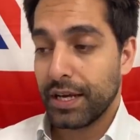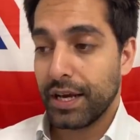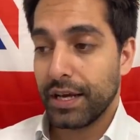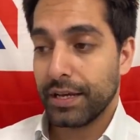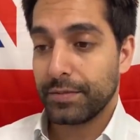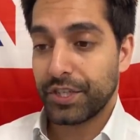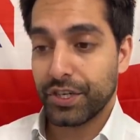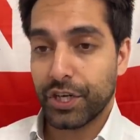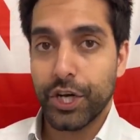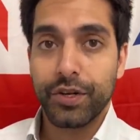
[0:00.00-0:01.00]
which
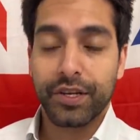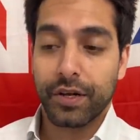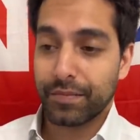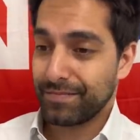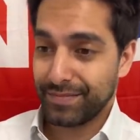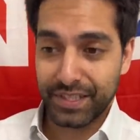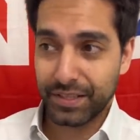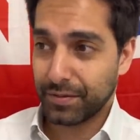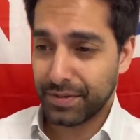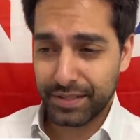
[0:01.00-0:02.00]
included on, you
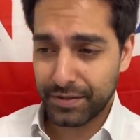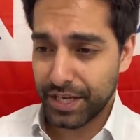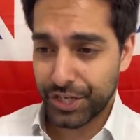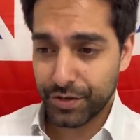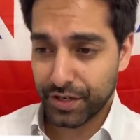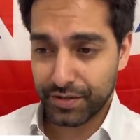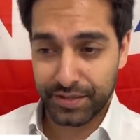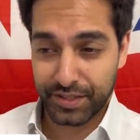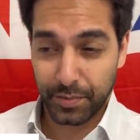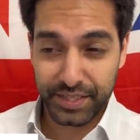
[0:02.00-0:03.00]
know, issues on
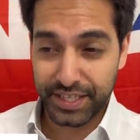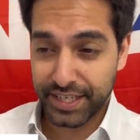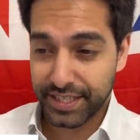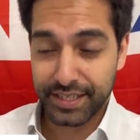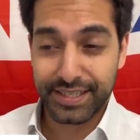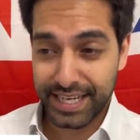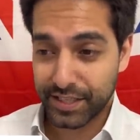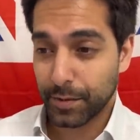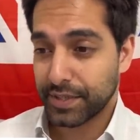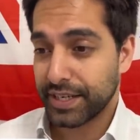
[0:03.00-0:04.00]
subsidies, state
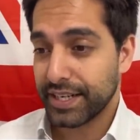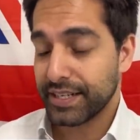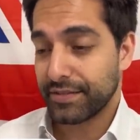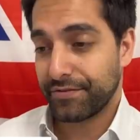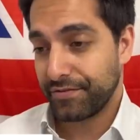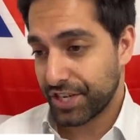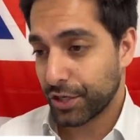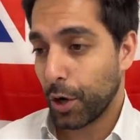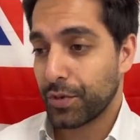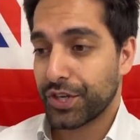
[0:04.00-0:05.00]
subsidies,
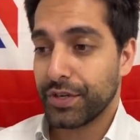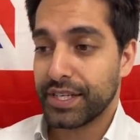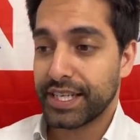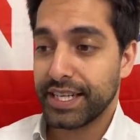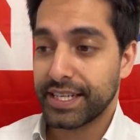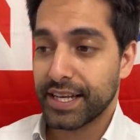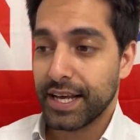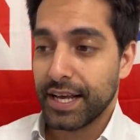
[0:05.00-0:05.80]
fishing opportunities.